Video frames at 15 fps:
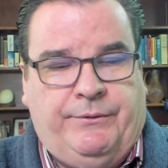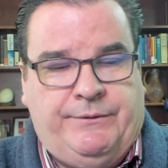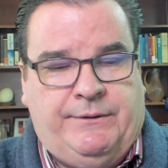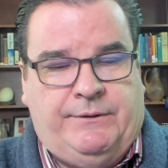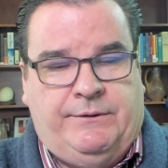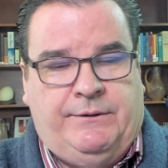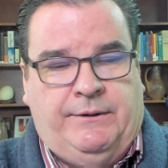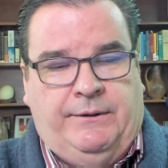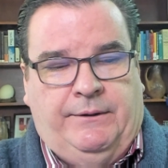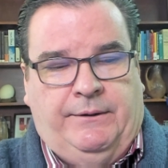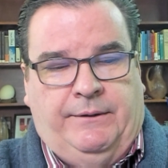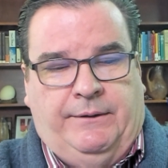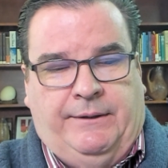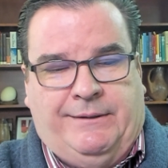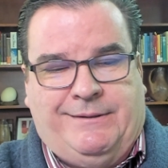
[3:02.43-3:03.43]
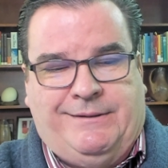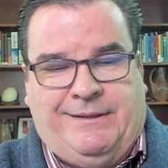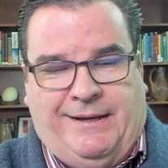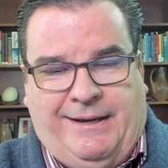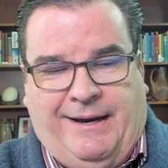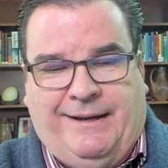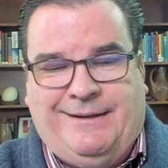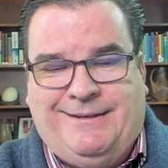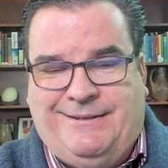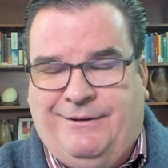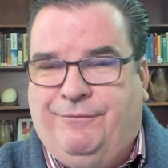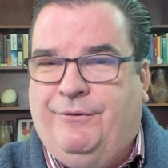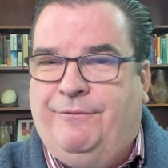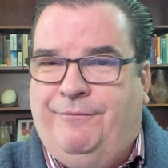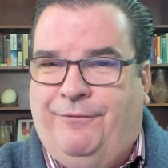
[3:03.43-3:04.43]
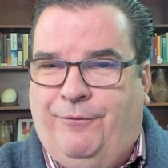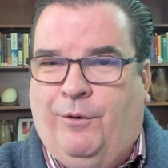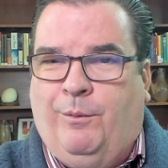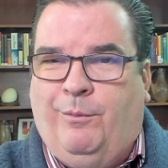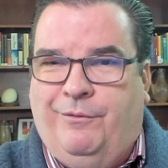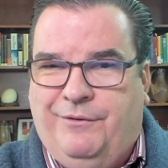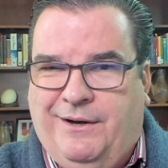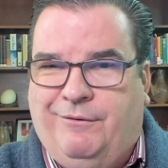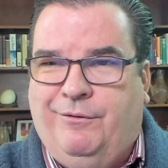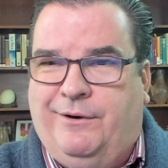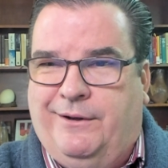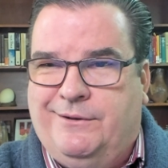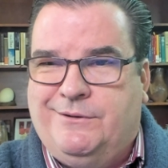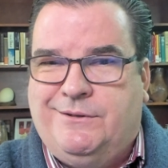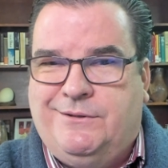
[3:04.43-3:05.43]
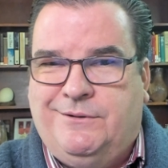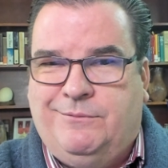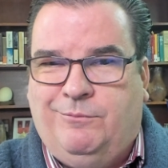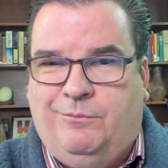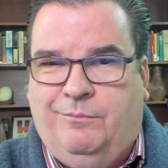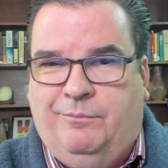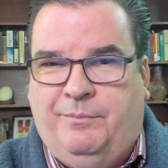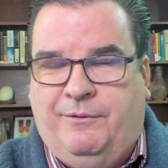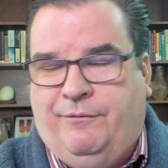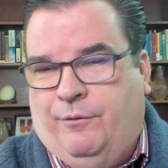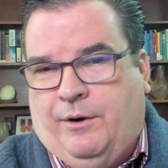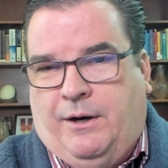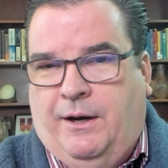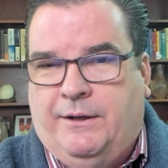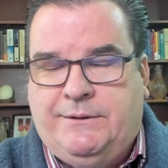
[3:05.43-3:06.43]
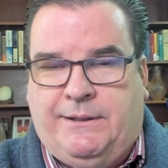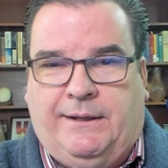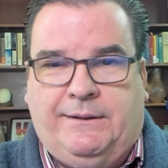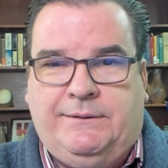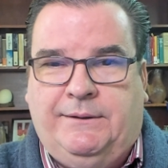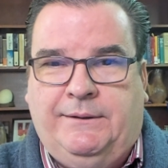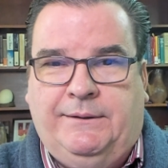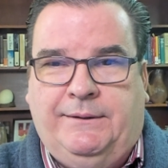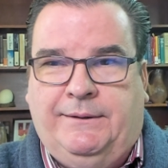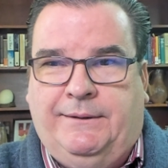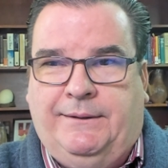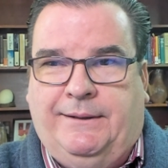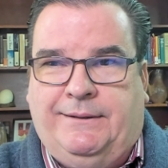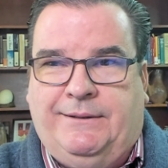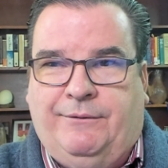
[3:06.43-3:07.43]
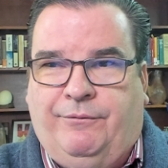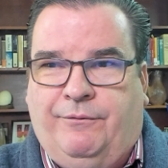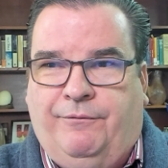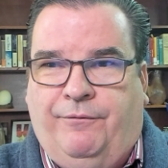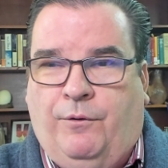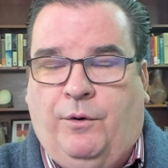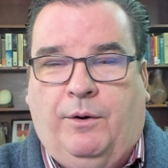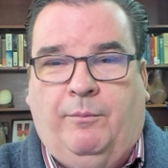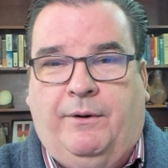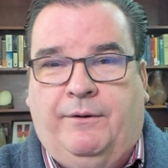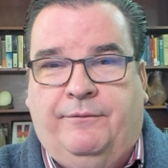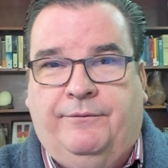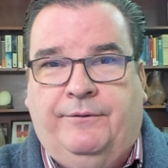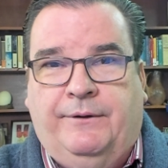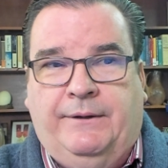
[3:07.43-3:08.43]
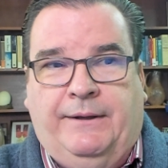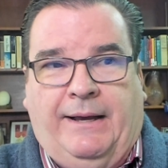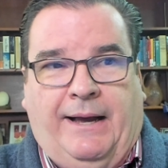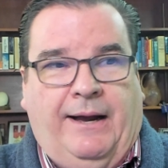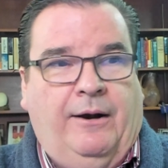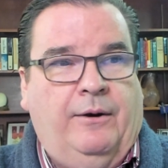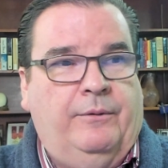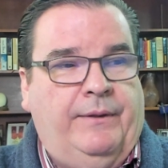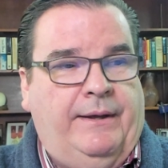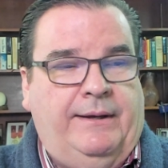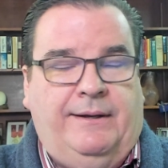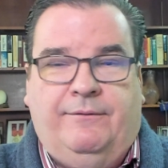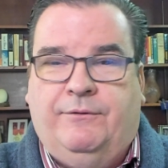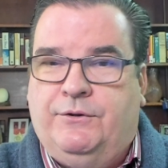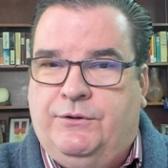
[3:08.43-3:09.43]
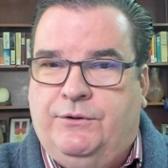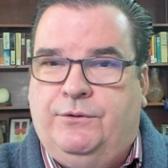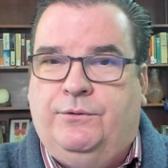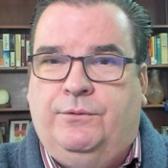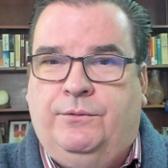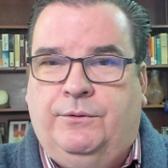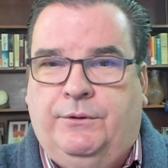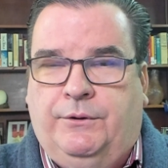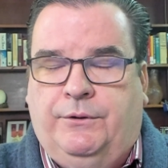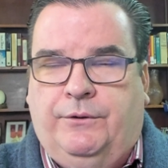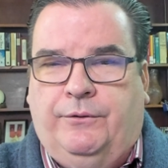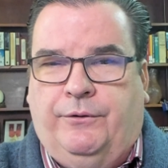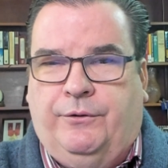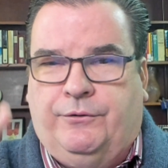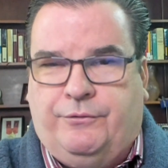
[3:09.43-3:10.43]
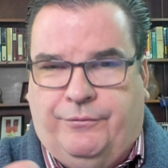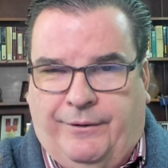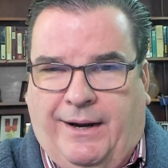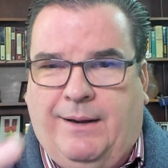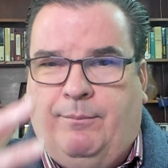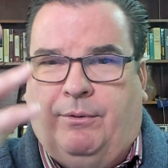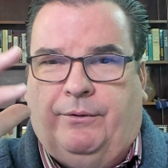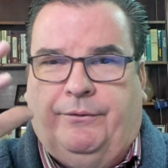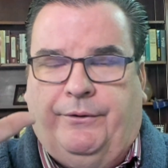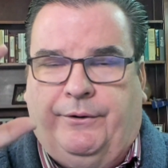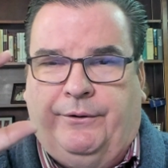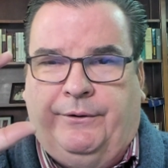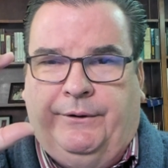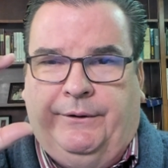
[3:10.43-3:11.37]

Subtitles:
It's they had a different form of governance before contact, a different form of how they even do their tribal, their